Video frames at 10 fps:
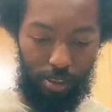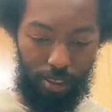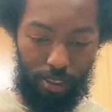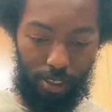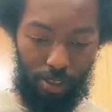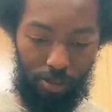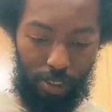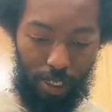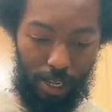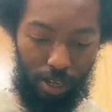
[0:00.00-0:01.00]
Let's get on the
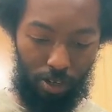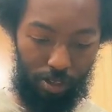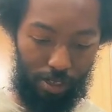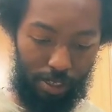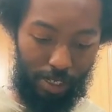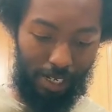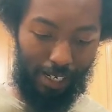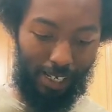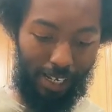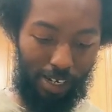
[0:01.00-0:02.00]
kale.
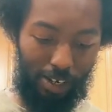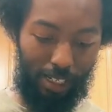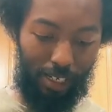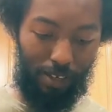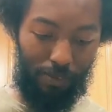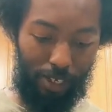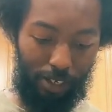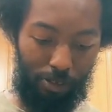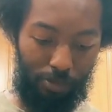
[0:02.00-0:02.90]
Now kale, I love kale,